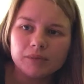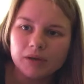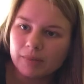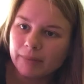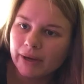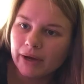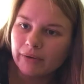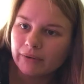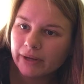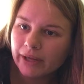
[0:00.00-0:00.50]

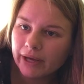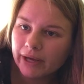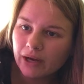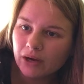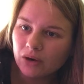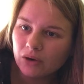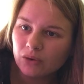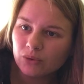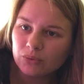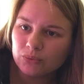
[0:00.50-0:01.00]
about
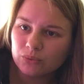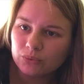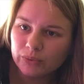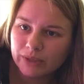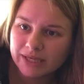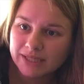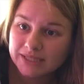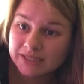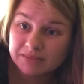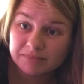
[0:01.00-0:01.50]
how
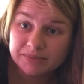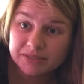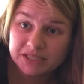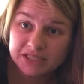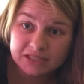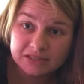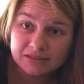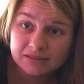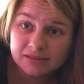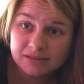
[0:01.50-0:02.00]
Rick
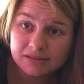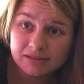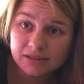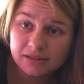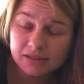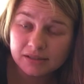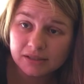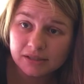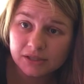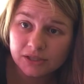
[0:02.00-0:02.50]
Simpson
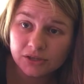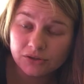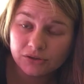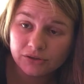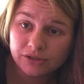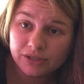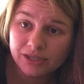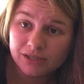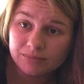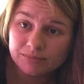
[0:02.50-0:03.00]

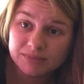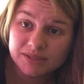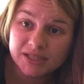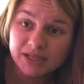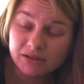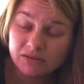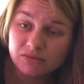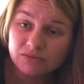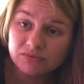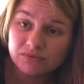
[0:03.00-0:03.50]
cured
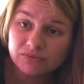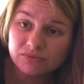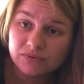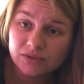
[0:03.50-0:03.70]
himself,